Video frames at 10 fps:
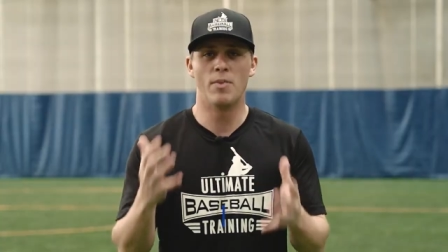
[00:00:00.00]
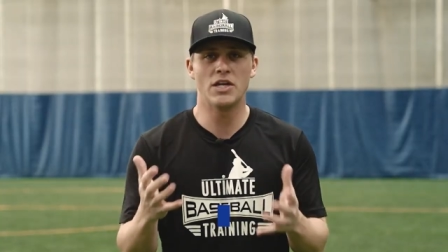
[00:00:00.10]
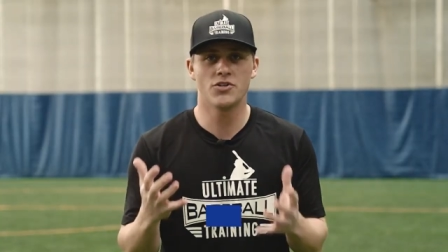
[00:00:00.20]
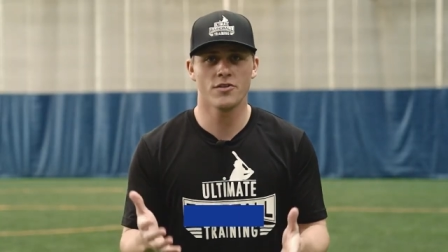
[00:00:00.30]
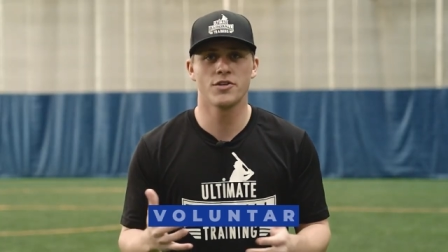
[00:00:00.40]

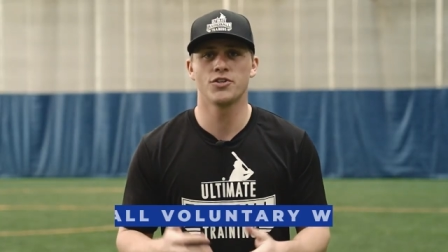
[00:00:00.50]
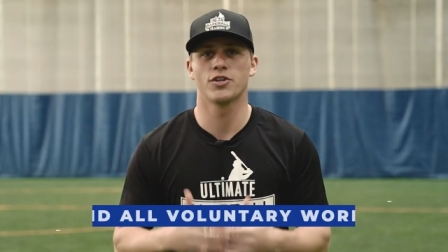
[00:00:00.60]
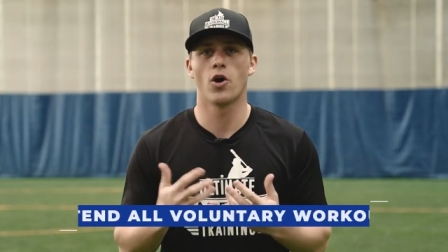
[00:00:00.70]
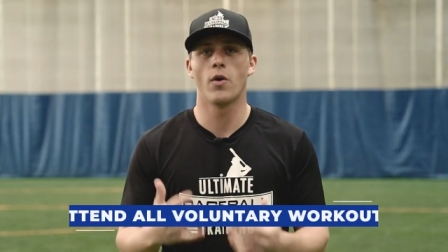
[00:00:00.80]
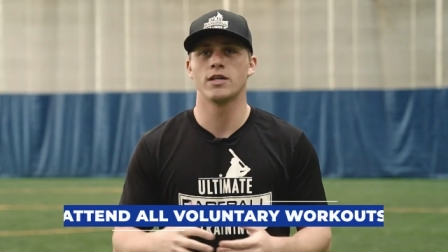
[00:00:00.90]
Be sure that you're
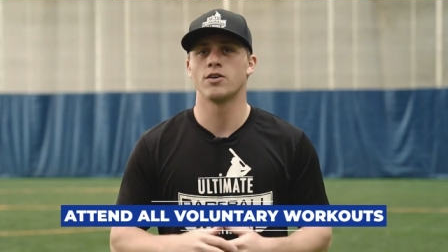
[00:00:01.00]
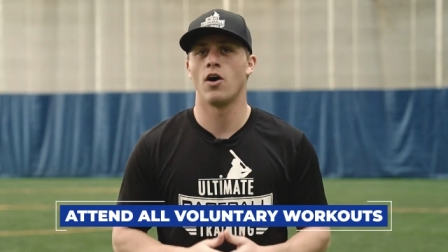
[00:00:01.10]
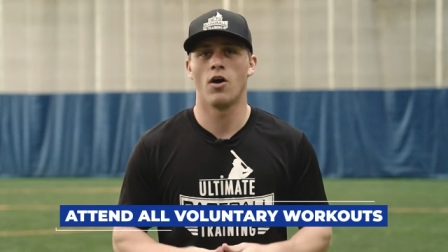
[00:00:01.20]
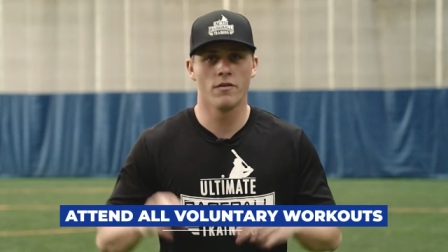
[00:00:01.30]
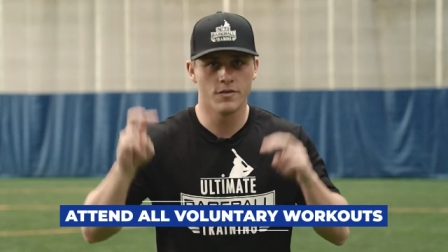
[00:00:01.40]
going to
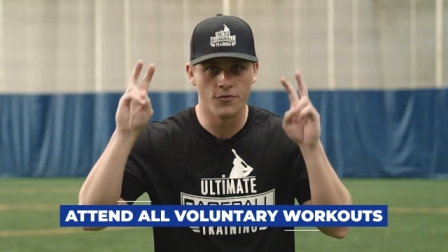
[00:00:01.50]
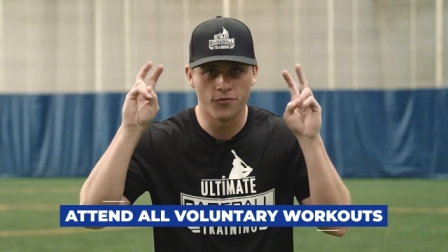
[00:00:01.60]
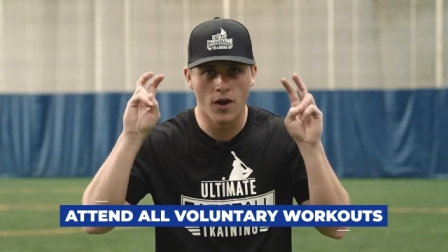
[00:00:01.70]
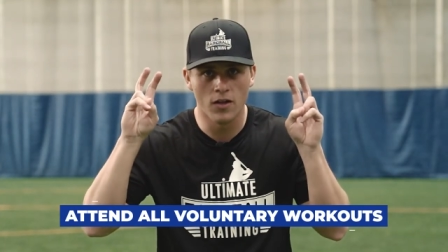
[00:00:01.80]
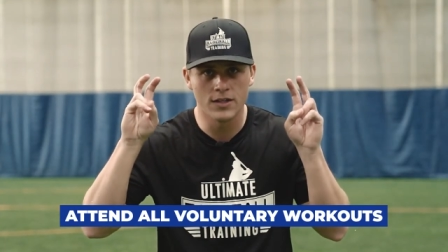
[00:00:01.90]
all of the
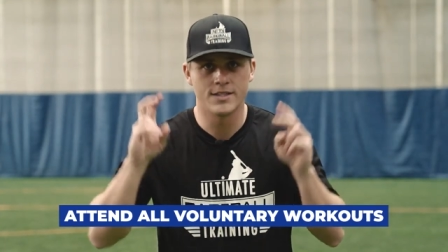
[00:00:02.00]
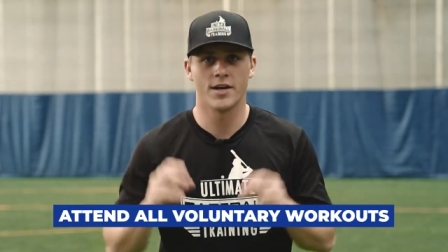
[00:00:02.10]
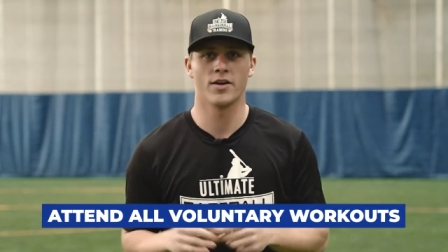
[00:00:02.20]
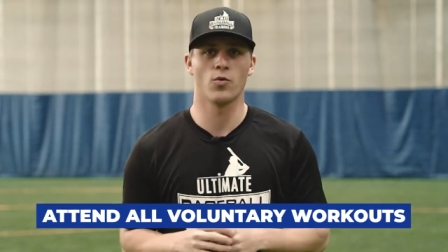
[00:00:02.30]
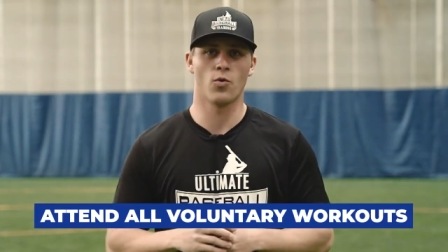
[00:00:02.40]

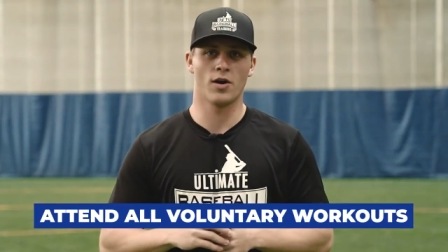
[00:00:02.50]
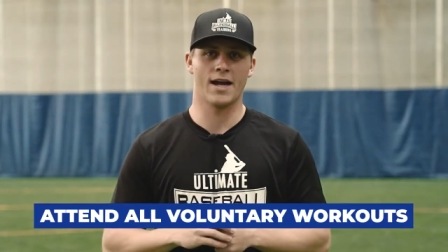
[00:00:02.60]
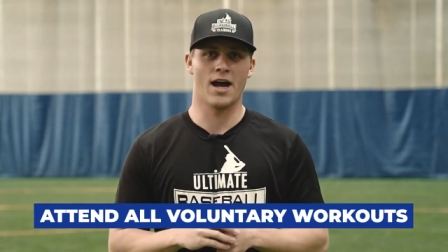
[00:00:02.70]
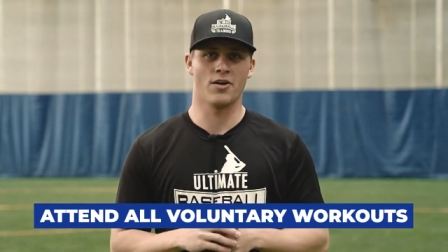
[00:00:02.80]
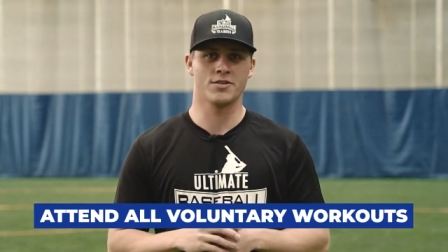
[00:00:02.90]
voluntary
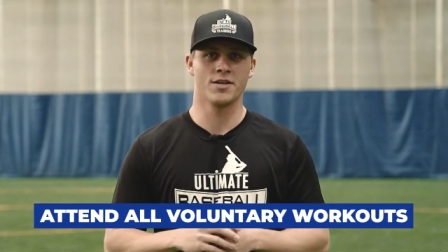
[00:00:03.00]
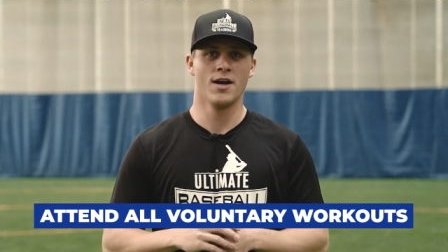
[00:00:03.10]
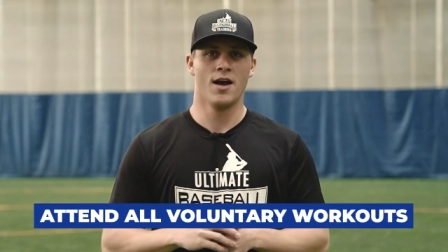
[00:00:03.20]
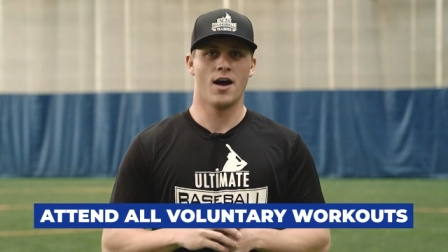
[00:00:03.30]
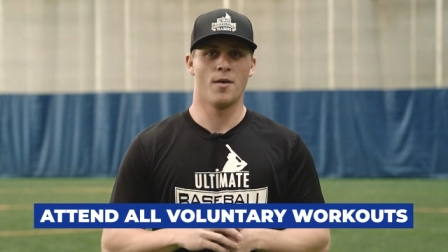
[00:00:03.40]
workouts
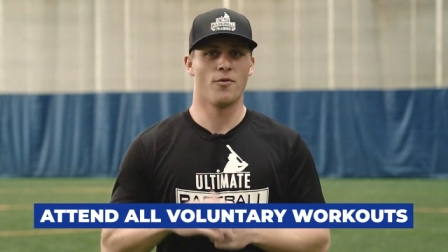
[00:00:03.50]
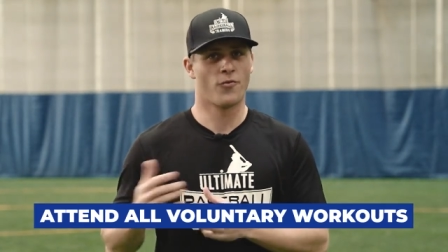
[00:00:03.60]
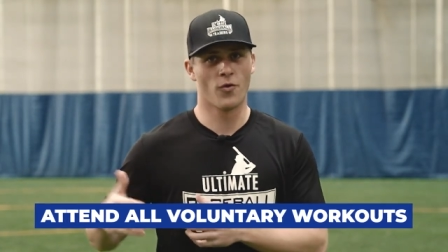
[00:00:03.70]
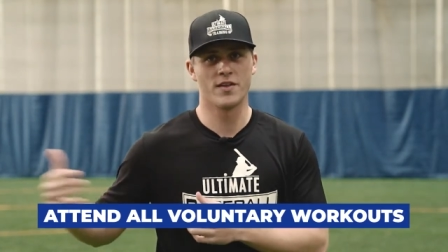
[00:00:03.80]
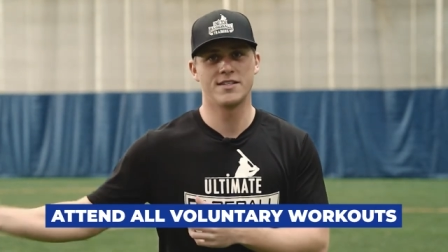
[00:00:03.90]

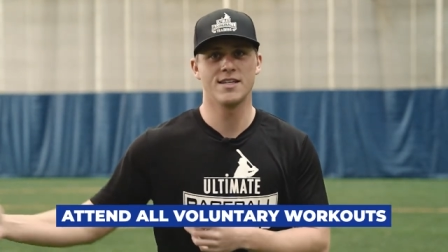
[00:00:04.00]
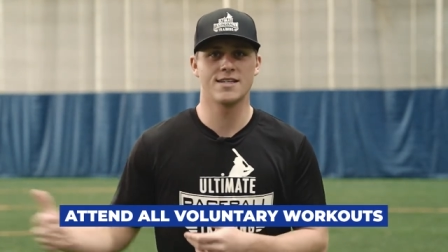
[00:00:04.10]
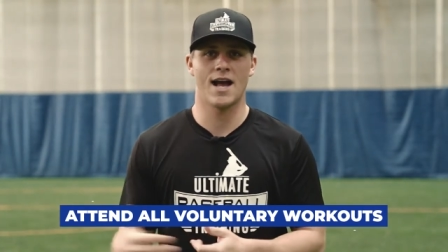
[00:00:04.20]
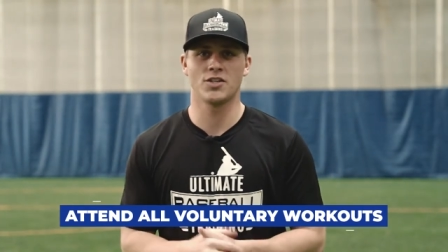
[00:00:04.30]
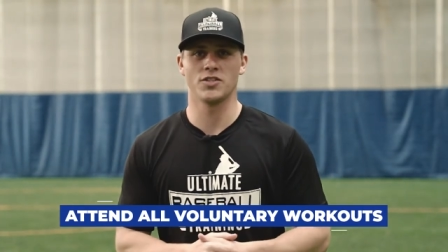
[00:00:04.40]
before the
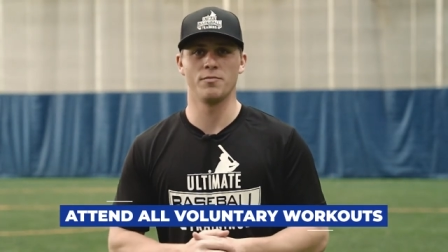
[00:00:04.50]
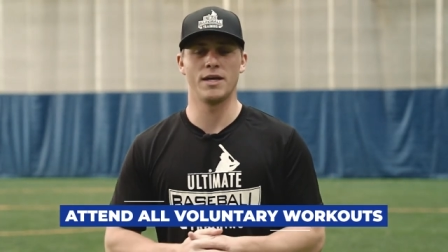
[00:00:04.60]
season actually